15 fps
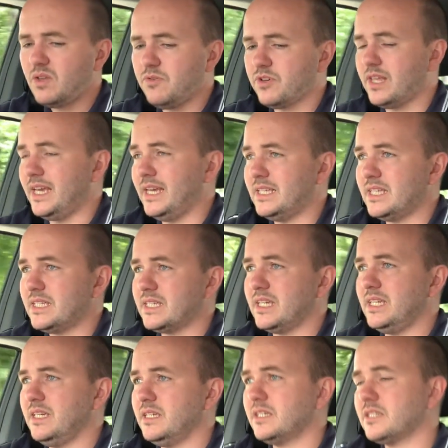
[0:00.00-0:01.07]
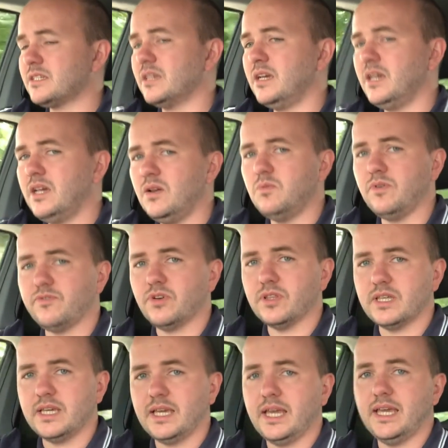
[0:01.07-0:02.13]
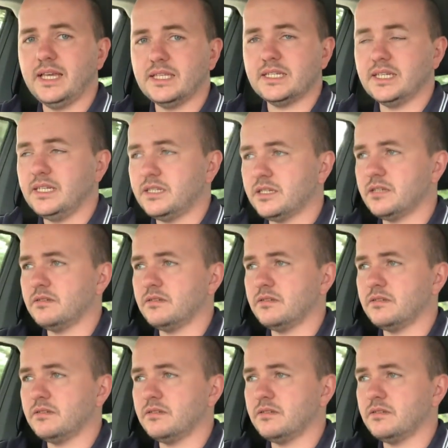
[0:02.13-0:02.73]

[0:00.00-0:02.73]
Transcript: heated seats. We've We've got the heated